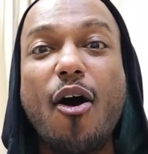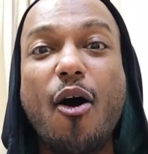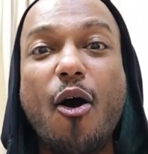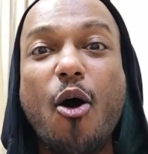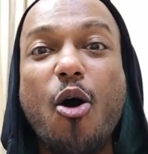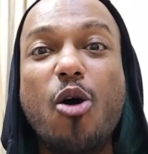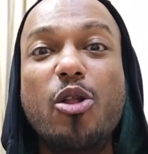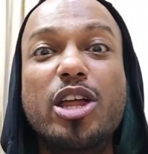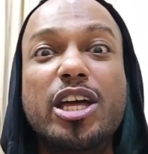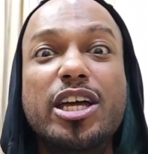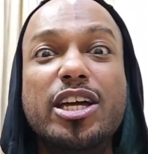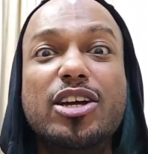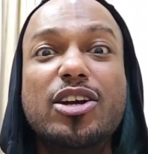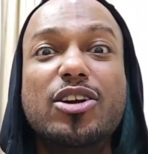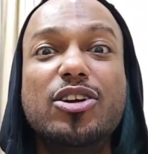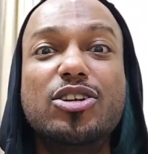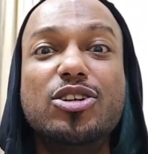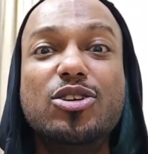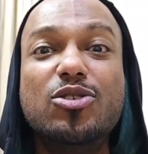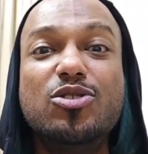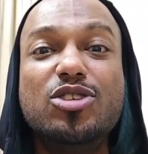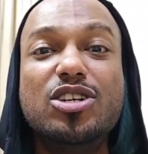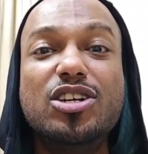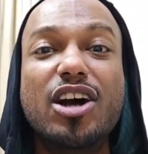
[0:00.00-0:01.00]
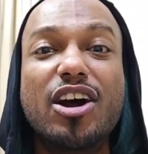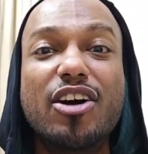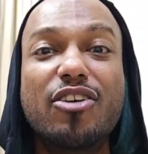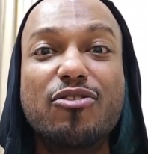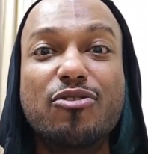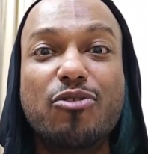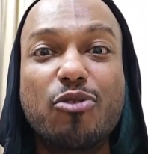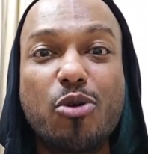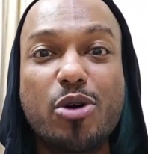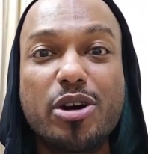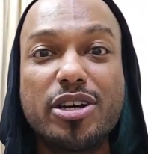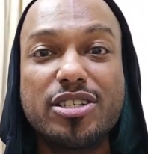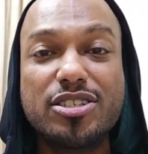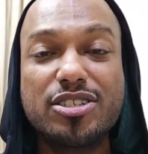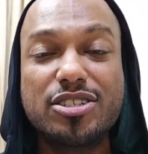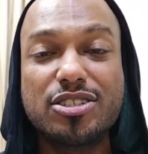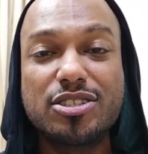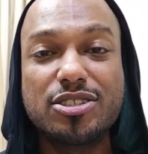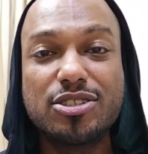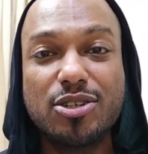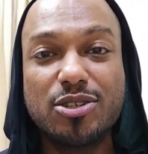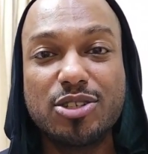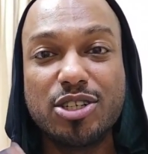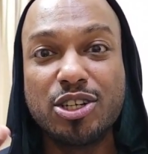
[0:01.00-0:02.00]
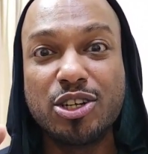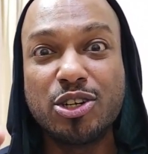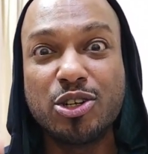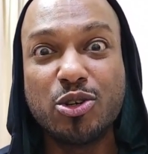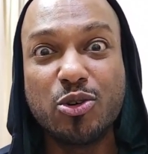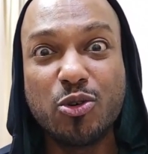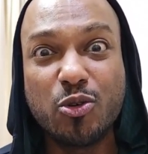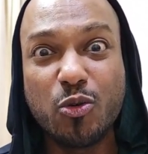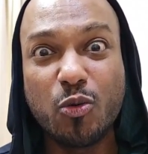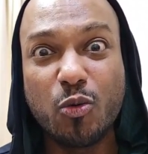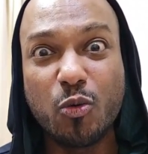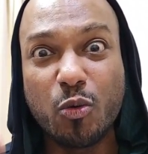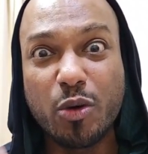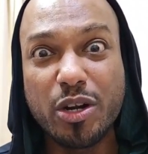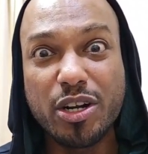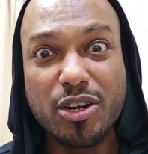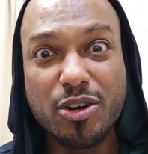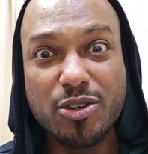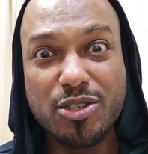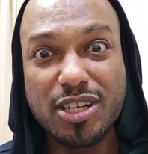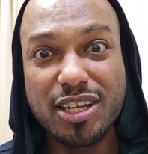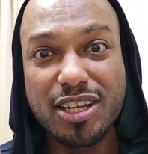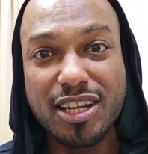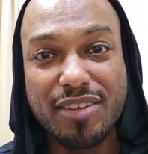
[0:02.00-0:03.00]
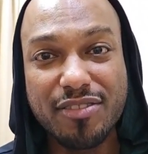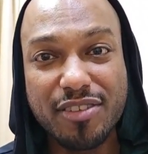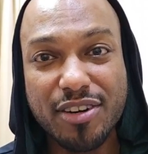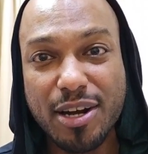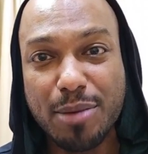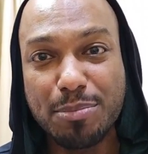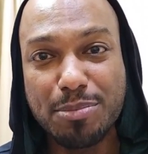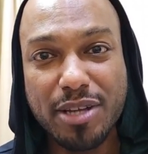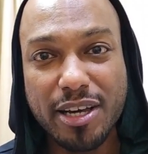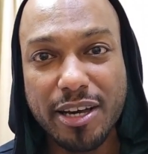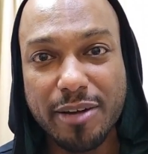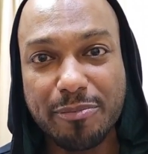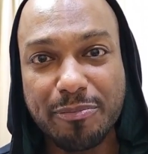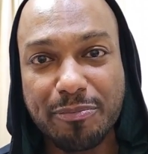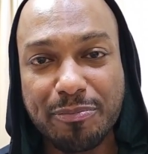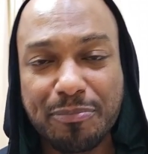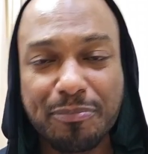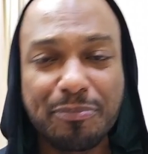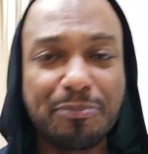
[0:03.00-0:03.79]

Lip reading: only using our voice, using the new Windows 11 update.